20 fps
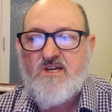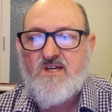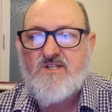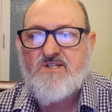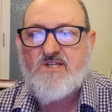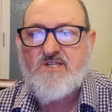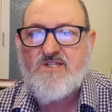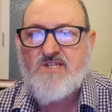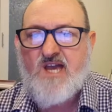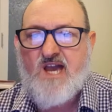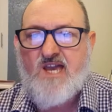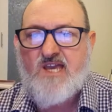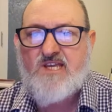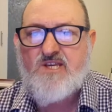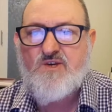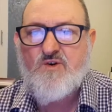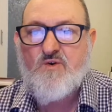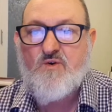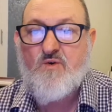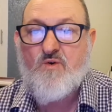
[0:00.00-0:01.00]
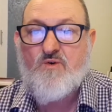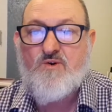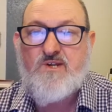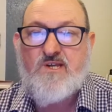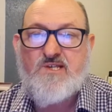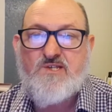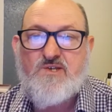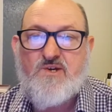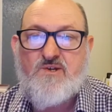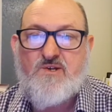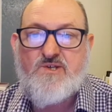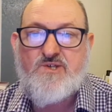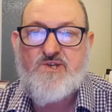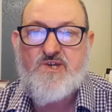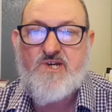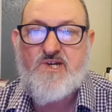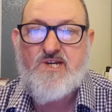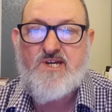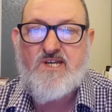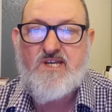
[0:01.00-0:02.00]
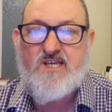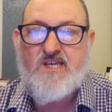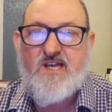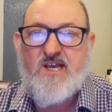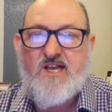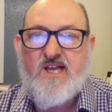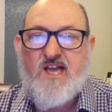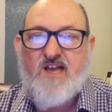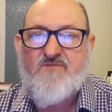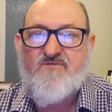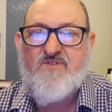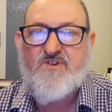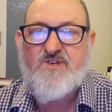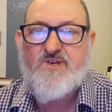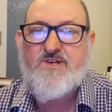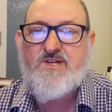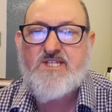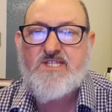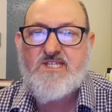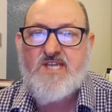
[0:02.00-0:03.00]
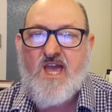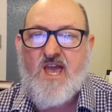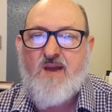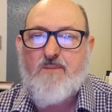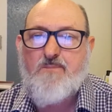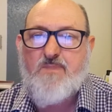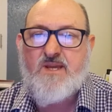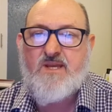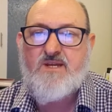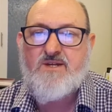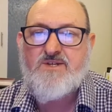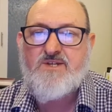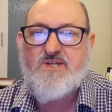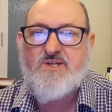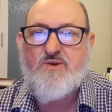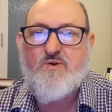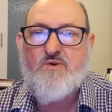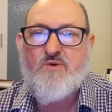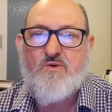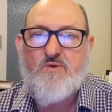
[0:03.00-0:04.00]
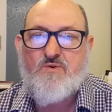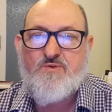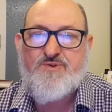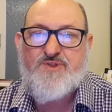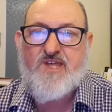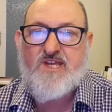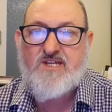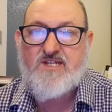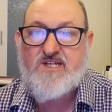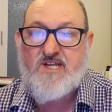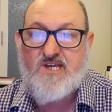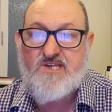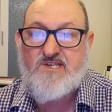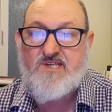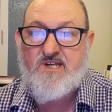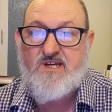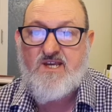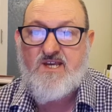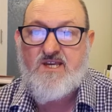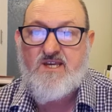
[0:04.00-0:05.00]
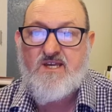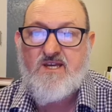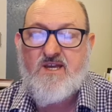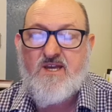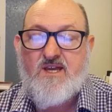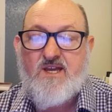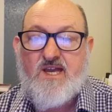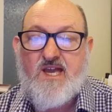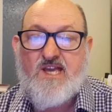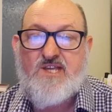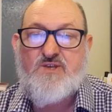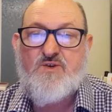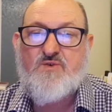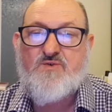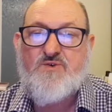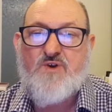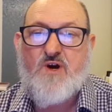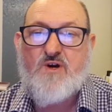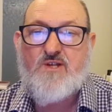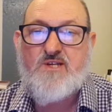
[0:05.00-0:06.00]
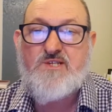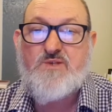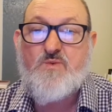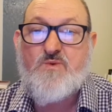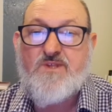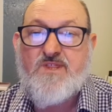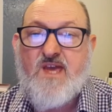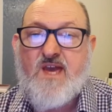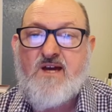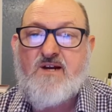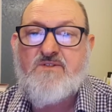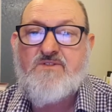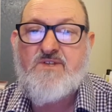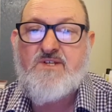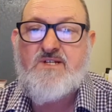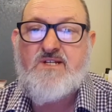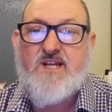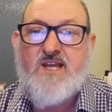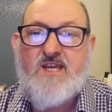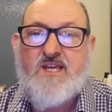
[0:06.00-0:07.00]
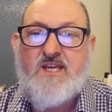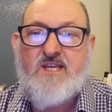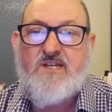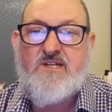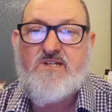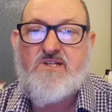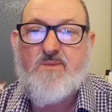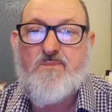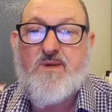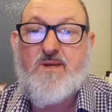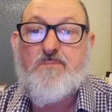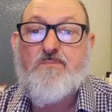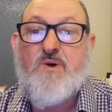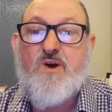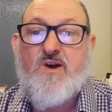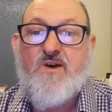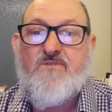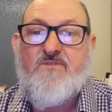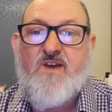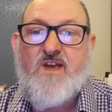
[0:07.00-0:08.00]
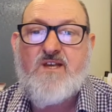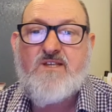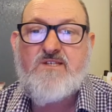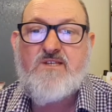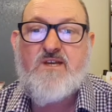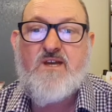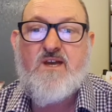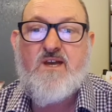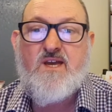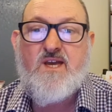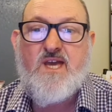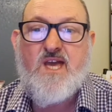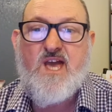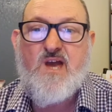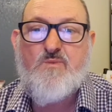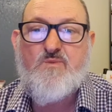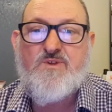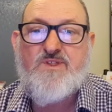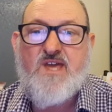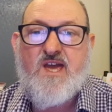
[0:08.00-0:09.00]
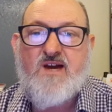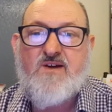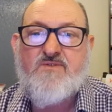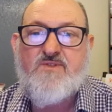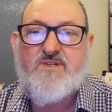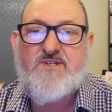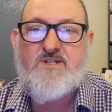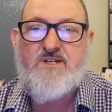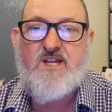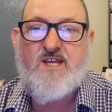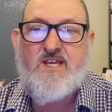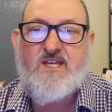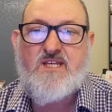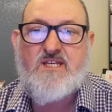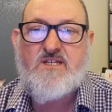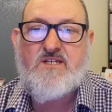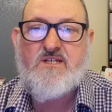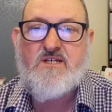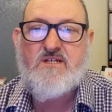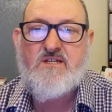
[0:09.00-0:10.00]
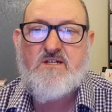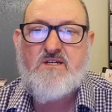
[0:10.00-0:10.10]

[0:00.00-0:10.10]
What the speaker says: to take your audience on a journey and for you to tap into your authenticity and your knowledge without the need to be perfect and without the need